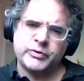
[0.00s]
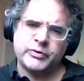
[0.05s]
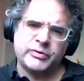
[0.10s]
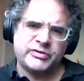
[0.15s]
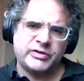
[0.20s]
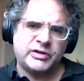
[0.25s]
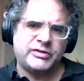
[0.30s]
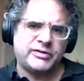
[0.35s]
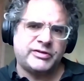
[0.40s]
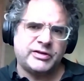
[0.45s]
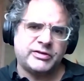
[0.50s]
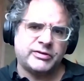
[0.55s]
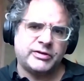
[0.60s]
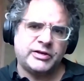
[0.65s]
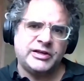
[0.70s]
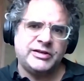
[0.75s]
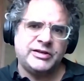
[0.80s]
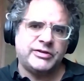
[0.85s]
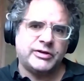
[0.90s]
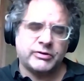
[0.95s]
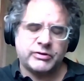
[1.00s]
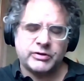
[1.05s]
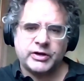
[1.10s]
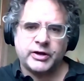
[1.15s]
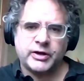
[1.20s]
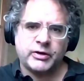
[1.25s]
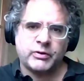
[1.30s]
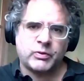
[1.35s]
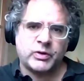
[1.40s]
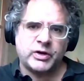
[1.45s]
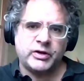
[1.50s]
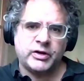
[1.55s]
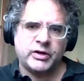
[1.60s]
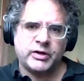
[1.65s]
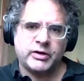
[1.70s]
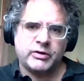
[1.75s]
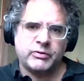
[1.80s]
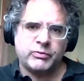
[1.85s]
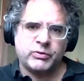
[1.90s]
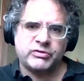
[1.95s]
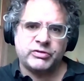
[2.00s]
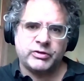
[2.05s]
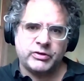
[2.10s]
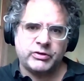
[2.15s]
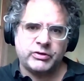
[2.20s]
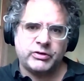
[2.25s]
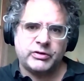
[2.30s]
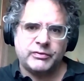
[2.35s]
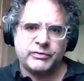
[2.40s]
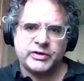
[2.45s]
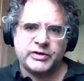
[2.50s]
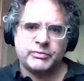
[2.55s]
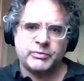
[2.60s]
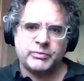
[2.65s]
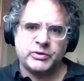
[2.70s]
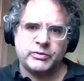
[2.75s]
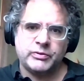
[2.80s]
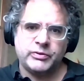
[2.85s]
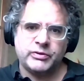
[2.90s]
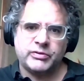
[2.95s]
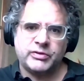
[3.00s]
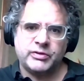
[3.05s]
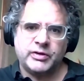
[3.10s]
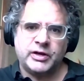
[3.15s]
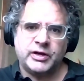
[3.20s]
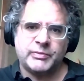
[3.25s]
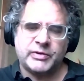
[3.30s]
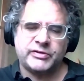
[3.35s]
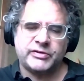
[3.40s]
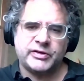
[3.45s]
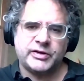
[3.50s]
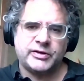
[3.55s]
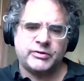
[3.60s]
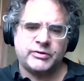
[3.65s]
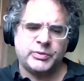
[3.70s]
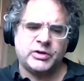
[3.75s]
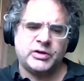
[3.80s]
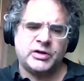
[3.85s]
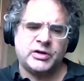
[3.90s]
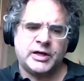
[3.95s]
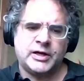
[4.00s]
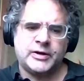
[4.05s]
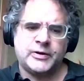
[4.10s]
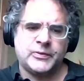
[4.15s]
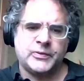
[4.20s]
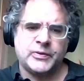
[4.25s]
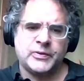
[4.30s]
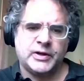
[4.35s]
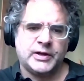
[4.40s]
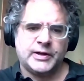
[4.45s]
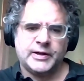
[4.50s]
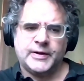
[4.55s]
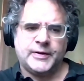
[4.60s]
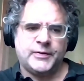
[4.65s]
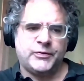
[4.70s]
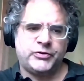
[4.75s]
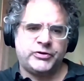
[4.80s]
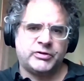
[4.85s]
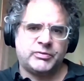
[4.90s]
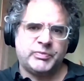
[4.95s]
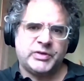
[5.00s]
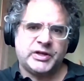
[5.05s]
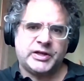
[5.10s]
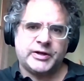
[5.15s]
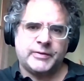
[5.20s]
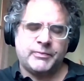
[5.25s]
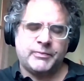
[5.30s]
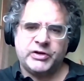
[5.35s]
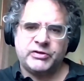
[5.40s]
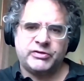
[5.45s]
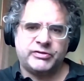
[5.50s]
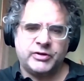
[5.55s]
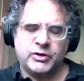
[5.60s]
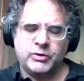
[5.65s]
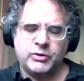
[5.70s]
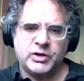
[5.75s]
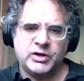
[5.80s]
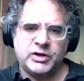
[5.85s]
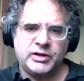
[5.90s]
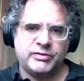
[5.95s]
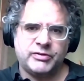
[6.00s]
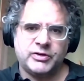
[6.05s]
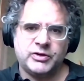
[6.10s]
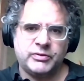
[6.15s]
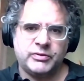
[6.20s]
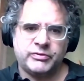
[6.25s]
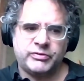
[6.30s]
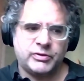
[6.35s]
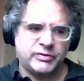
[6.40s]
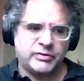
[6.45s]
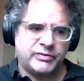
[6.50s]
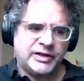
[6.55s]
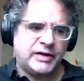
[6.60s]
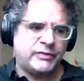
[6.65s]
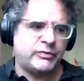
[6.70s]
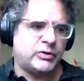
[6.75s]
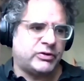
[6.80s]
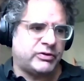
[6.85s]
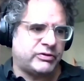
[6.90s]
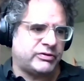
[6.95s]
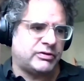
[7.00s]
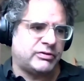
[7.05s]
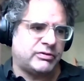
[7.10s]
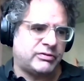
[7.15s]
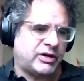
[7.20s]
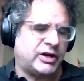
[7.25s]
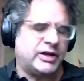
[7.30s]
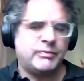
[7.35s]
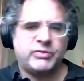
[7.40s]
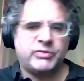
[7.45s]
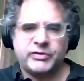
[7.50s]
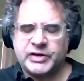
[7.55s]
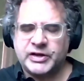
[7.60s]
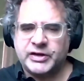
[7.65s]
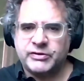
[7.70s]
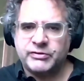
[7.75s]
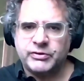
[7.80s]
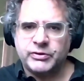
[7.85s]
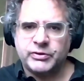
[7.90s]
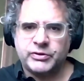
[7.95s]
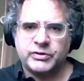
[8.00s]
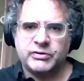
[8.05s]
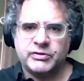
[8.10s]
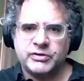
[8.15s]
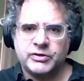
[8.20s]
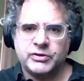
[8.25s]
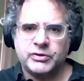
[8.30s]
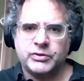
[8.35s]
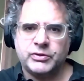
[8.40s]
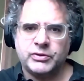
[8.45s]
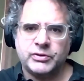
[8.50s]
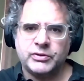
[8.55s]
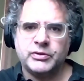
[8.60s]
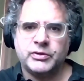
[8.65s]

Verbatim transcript: It was easy to, easier to get a, re, a return on investment with AMS ads, but now it's just become there's so many th- sort of levers and types of ads you can do.